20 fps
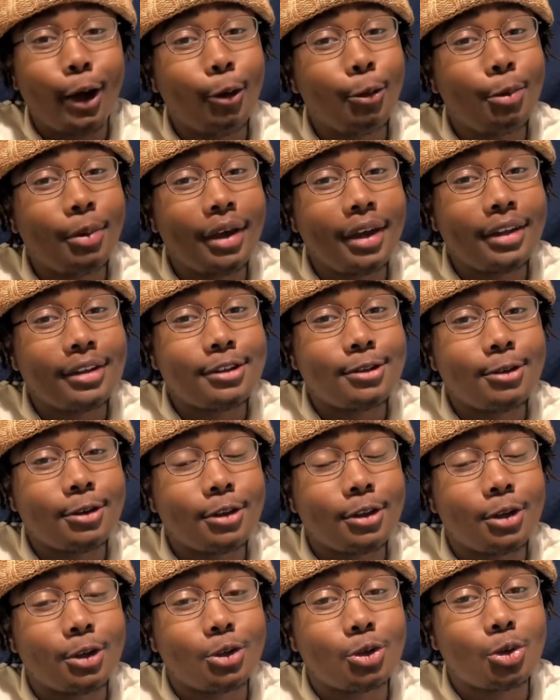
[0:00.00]
be
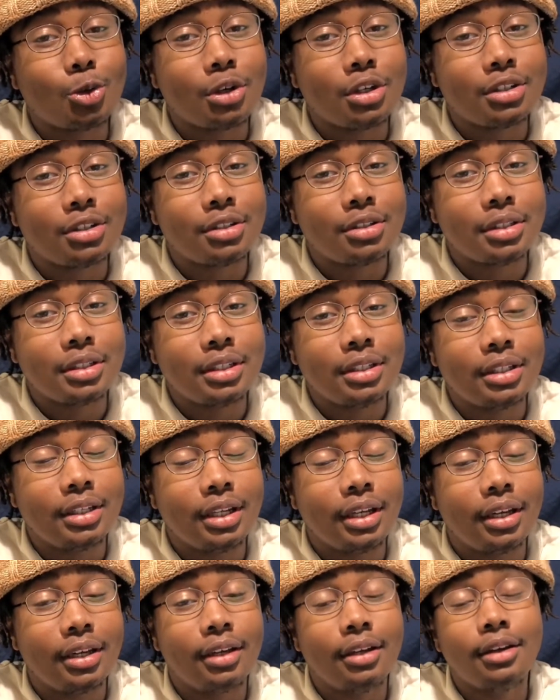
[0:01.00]
answering those questions
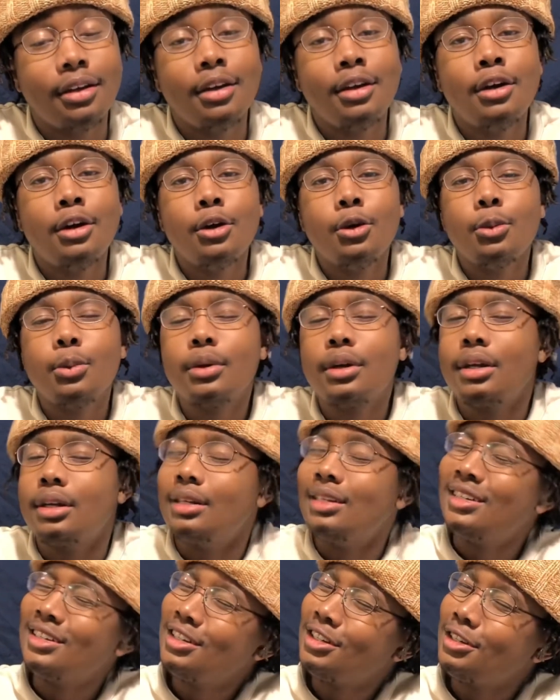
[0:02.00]
today with a
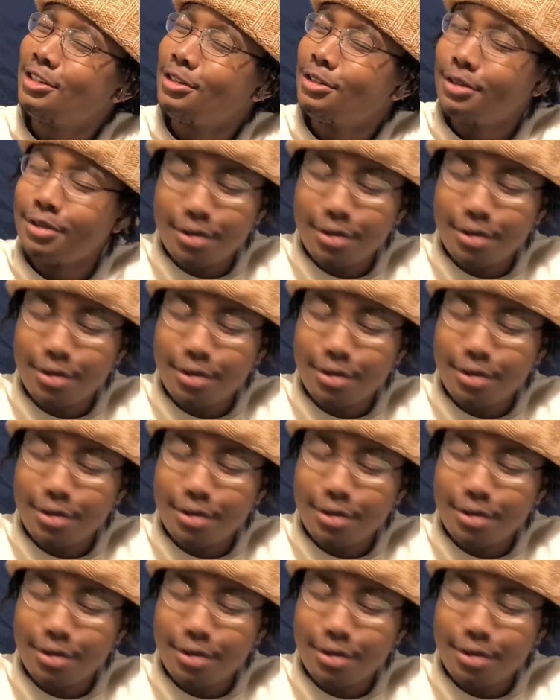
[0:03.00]
digital